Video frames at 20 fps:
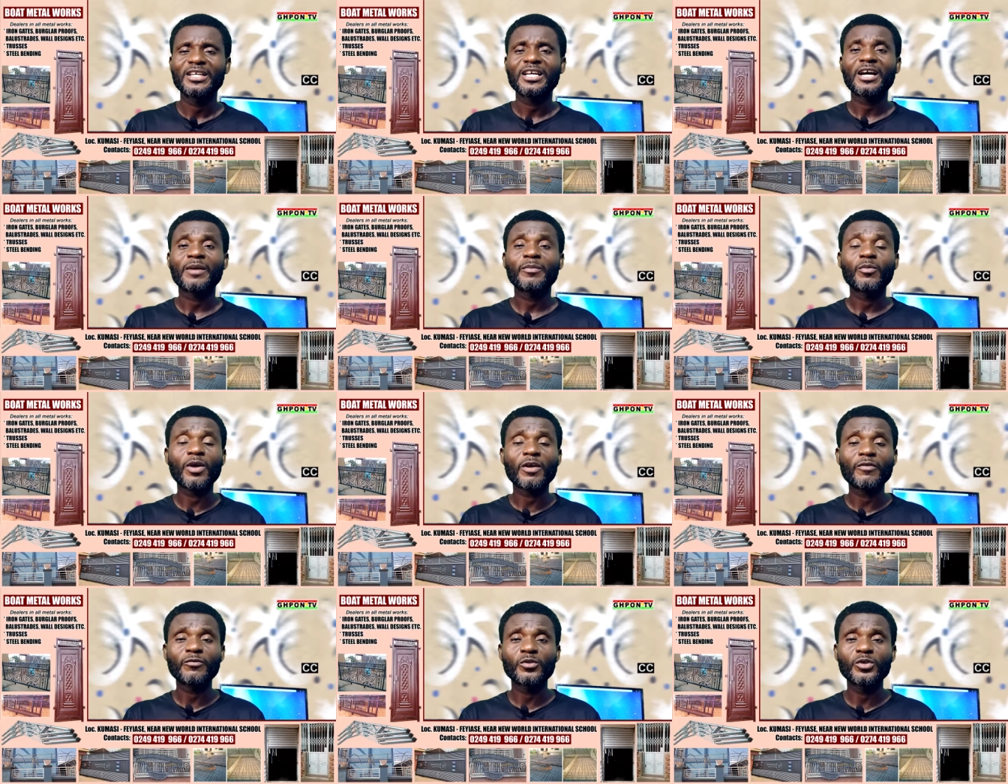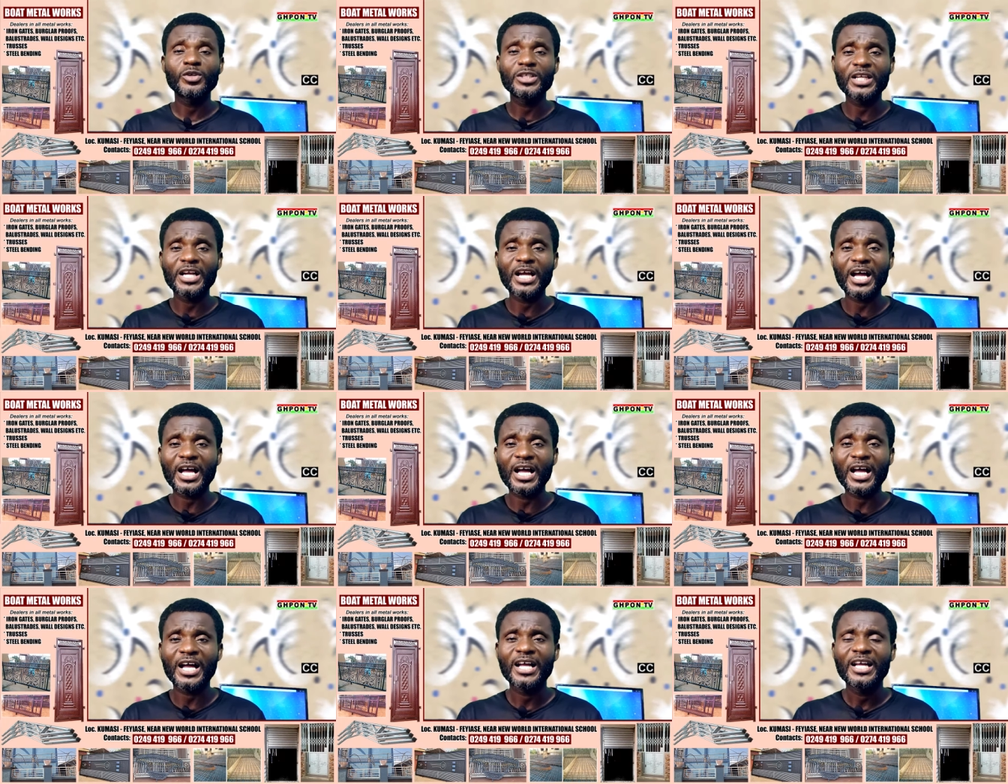A boy food in
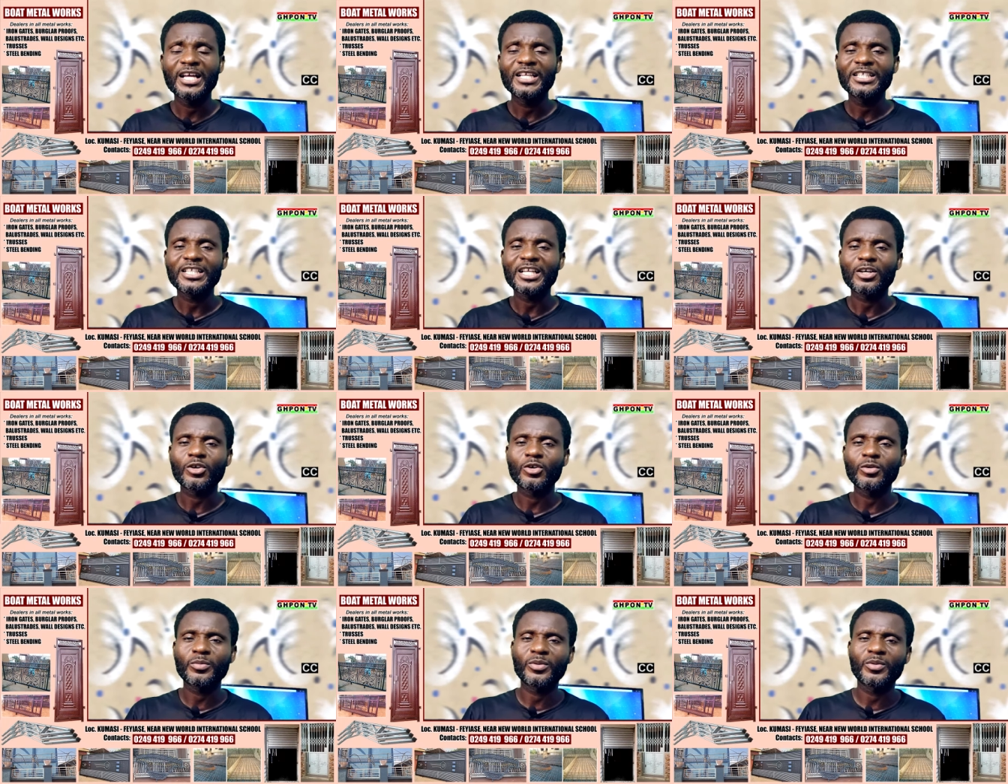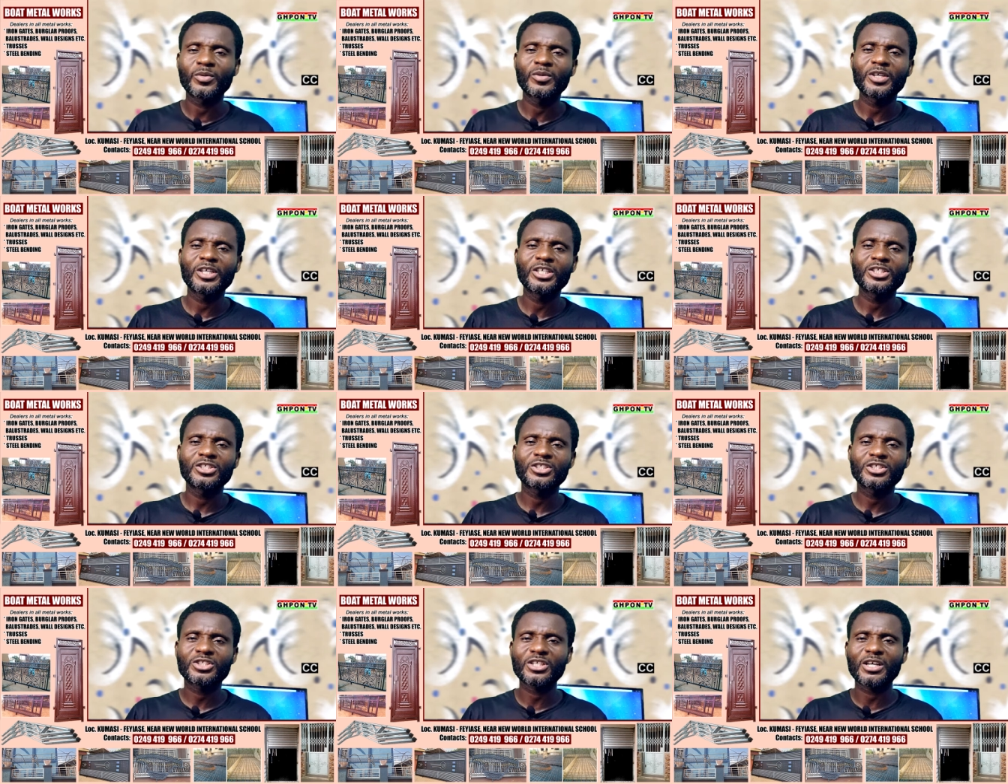a
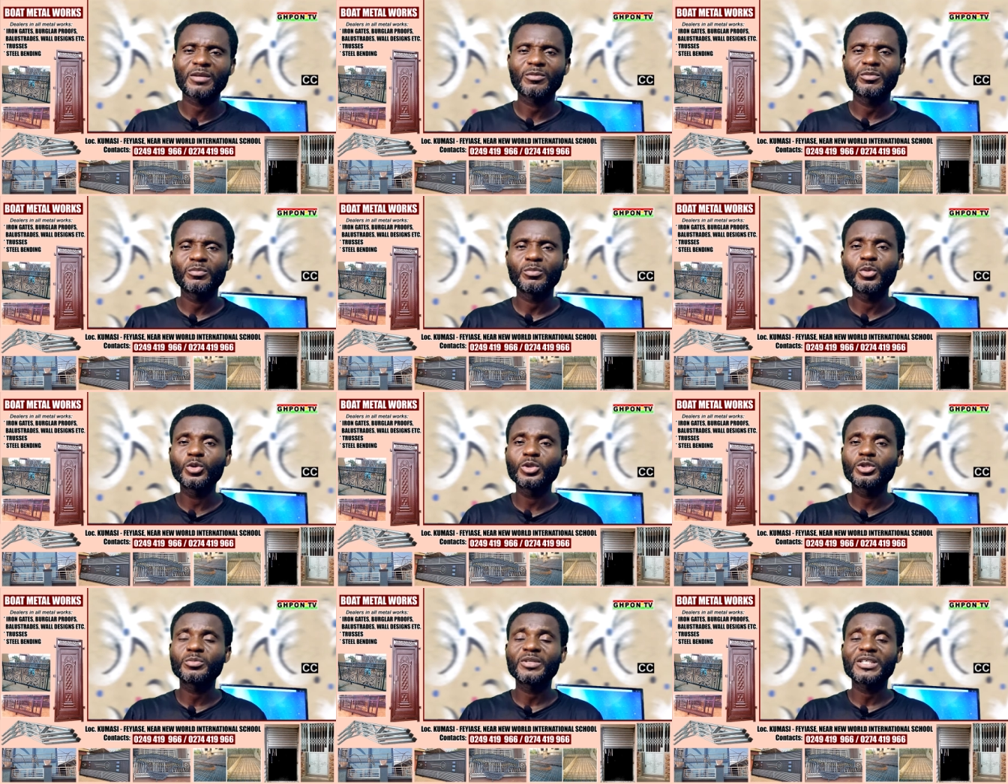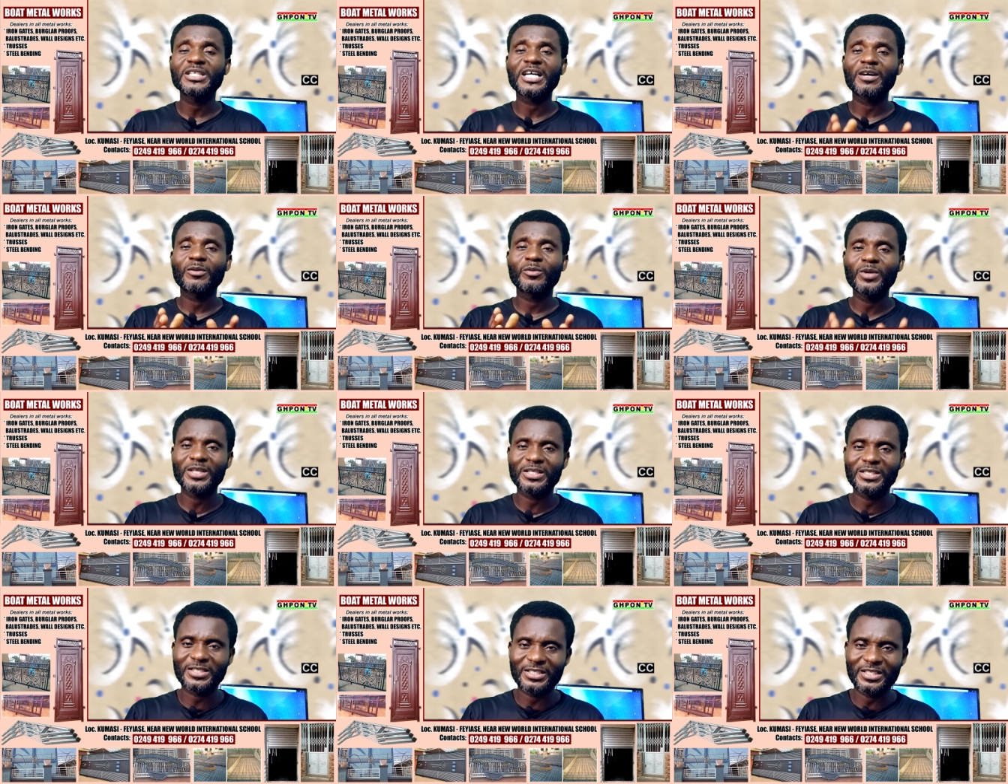cooking shop, boot with our
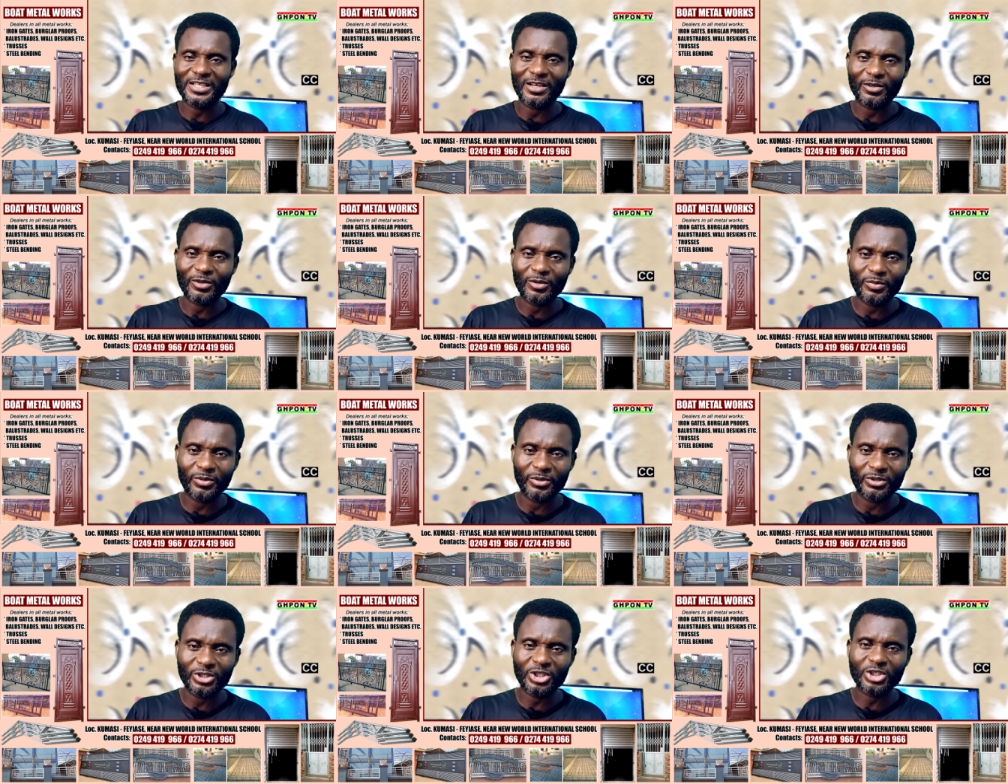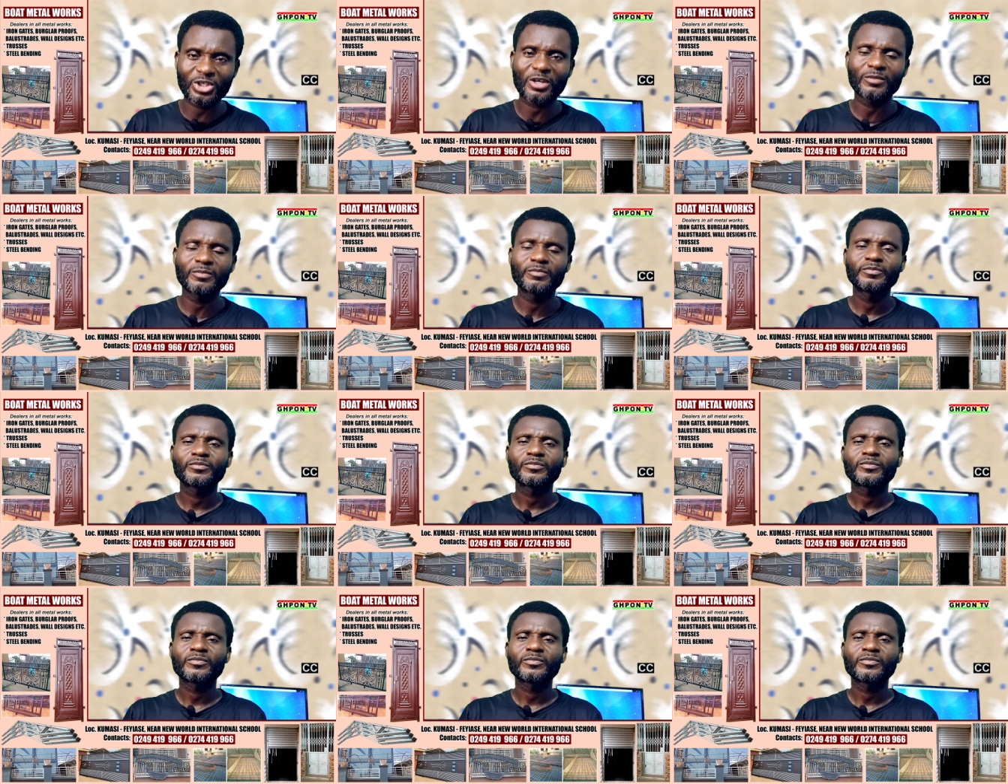works in a cooking shop.